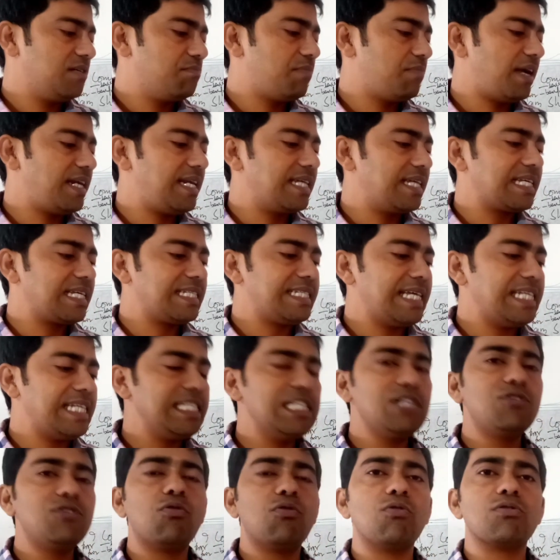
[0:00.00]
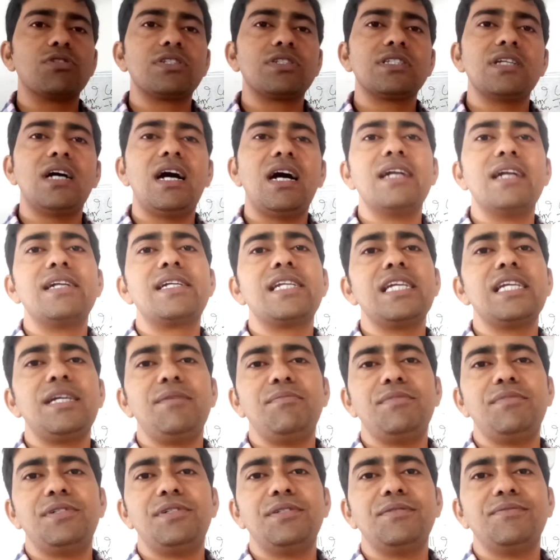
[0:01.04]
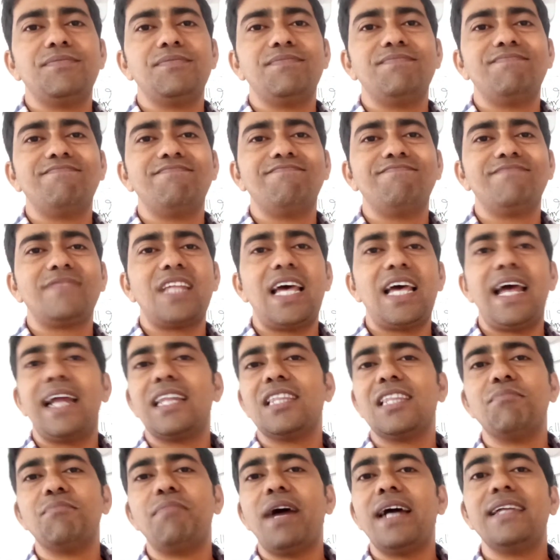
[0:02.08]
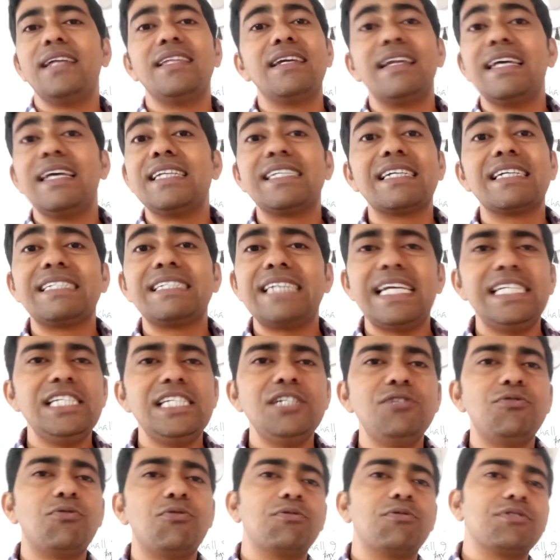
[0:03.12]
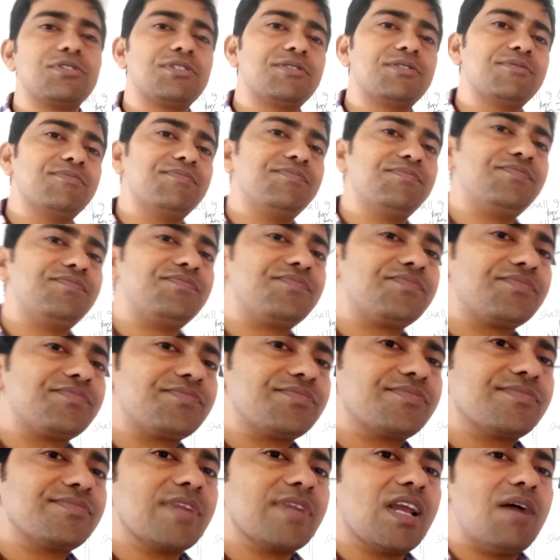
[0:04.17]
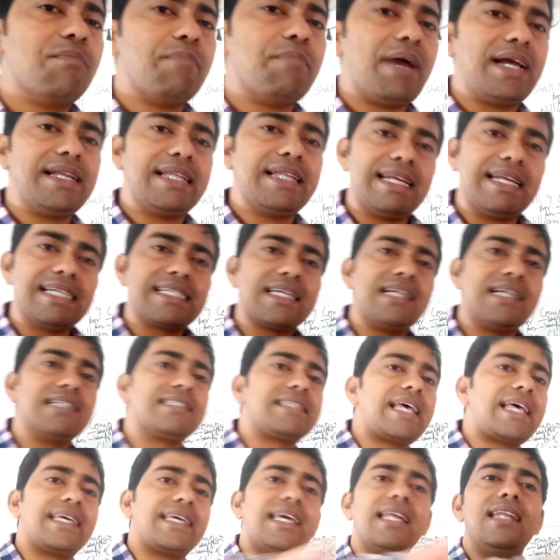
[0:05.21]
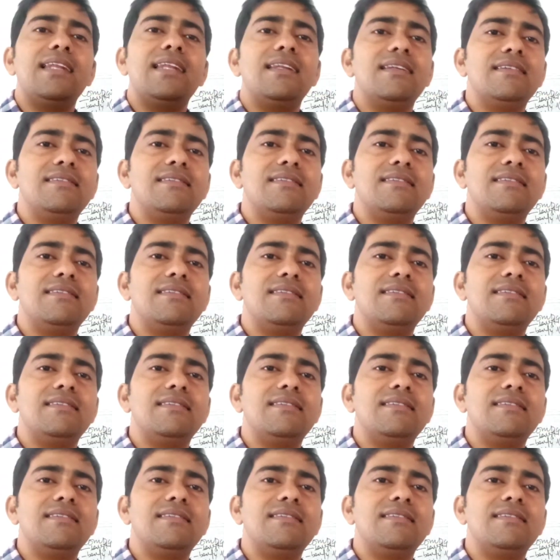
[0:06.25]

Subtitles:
by nature changing course untrained, and by the nature changing course, by the natural cycle,